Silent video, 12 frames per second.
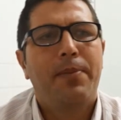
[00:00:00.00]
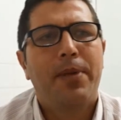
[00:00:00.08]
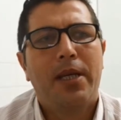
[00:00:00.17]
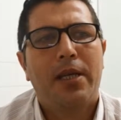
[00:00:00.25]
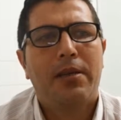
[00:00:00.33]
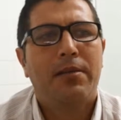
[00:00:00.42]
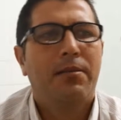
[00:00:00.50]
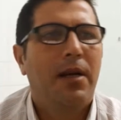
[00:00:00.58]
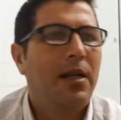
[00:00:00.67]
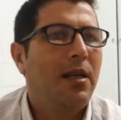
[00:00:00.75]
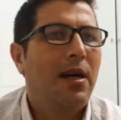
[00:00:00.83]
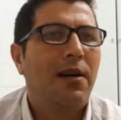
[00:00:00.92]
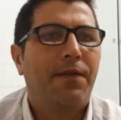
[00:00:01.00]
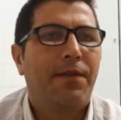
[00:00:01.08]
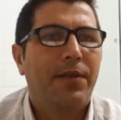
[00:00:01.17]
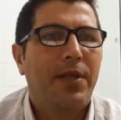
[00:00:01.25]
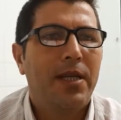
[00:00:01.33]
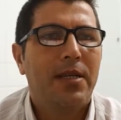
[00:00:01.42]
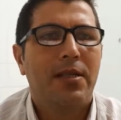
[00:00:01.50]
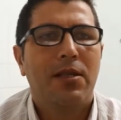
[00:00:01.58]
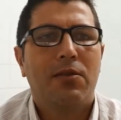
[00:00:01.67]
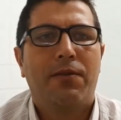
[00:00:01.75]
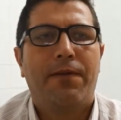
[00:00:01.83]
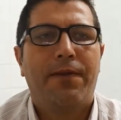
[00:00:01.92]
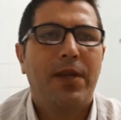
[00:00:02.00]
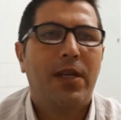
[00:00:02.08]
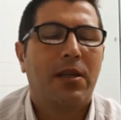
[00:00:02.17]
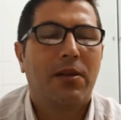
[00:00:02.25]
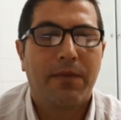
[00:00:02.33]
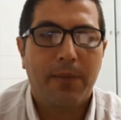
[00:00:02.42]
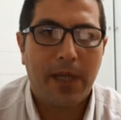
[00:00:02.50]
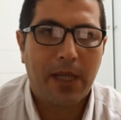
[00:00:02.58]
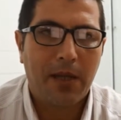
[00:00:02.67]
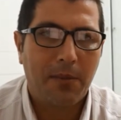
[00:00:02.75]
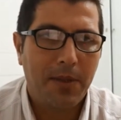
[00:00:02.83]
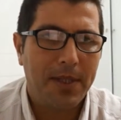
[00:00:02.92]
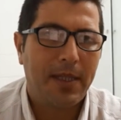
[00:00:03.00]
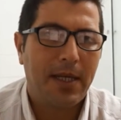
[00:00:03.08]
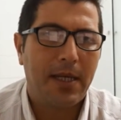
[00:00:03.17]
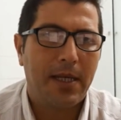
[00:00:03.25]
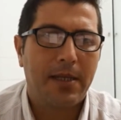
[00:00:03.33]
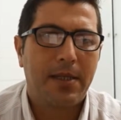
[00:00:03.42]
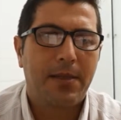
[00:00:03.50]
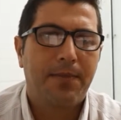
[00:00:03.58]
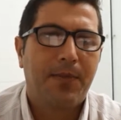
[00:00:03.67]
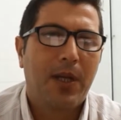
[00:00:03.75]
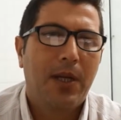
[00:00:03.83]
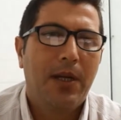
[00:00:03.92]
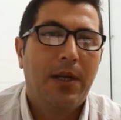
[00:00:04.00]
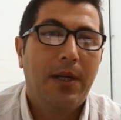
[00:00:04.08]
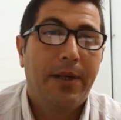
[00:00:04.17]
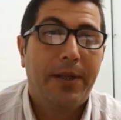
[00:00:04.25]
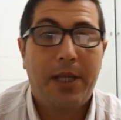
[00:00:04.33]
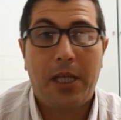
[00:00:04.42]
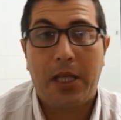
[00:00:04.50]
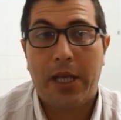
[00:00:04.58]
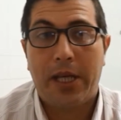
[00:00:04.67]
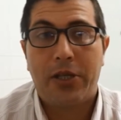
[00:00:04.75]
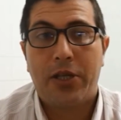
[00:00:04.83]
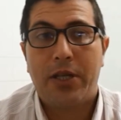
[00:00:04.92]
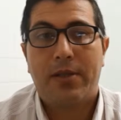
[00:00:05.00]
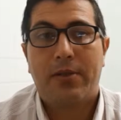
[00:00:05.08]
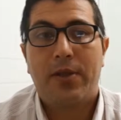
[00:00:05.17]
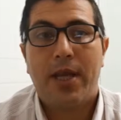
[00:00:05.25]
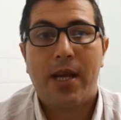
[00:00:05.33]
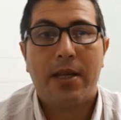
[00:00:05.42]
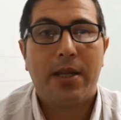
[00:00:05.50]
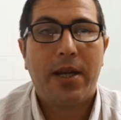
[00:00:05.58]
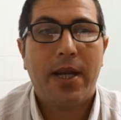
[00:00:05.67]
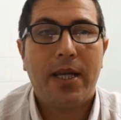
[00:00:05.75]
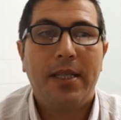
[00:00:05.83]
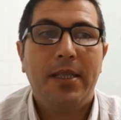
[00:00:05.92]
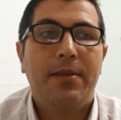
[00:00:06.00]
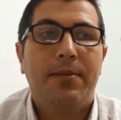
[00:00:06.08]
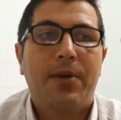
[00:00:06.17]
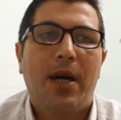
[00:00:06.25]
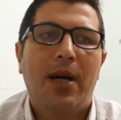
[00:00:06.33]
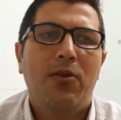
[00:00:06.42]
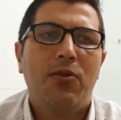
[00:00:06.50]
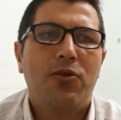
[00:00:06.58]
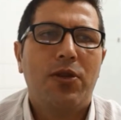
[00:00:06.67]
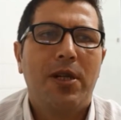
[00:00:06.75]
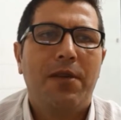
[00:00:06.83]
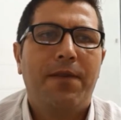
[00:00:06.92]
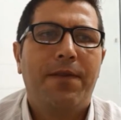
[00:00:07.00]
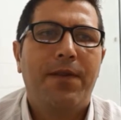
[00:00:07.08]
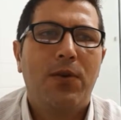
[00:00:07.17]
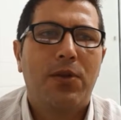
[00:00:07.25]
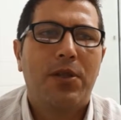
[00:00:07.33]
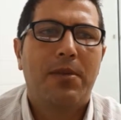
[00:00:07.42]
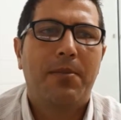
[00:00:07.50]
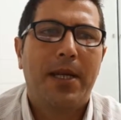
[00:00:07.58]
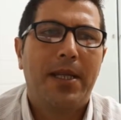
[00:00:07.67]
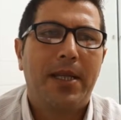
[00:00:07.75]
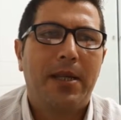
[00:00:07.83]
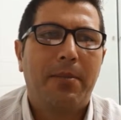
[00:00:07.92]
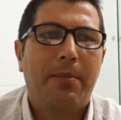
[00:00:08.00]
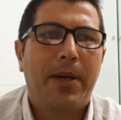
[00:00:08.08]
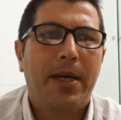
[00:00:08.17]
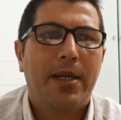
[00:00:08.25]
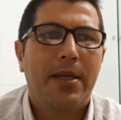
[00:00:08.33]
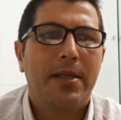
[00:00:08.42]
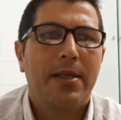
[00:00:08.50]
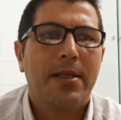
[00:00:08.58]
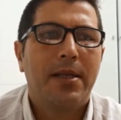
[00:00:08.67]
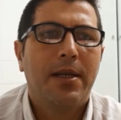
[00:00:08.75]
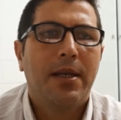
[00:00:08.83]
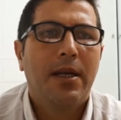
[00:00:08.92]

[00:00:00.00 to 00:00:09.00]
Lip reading: speak and laugh. There is no fear of making mistakes. Teenagers, on the other hand, are usually forced by their parents